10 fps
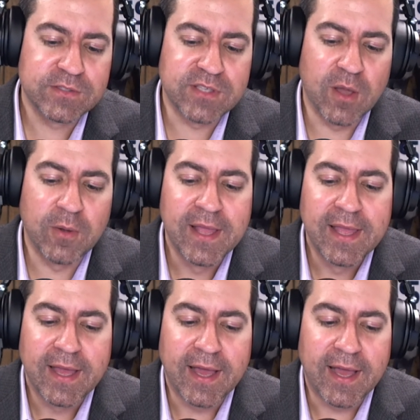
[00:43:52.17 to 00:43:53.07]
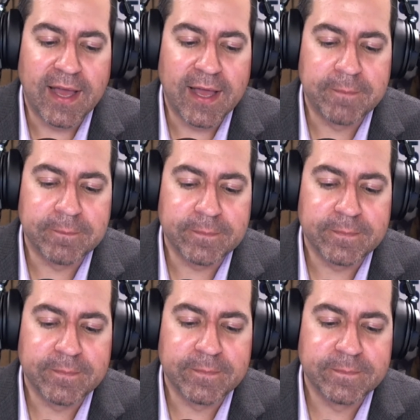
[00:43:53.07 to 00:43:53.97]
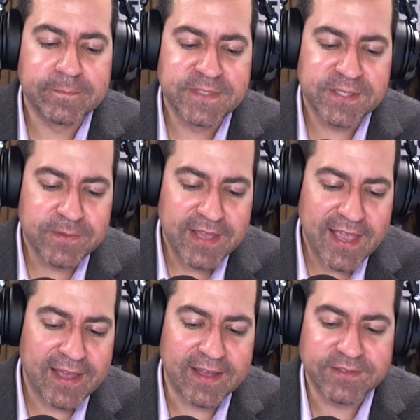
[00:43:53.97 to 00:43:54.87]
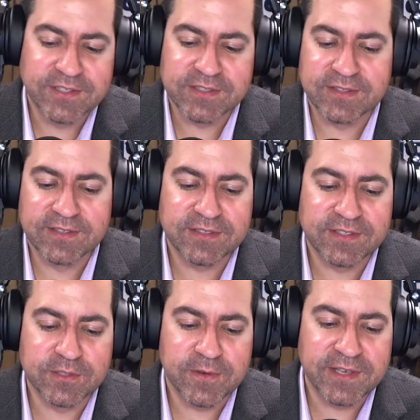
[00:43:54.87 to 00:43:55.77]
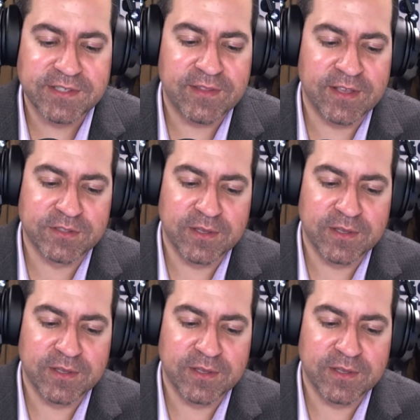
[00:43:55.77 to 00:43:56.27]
so, um, so yeah, just, just this crazy thing.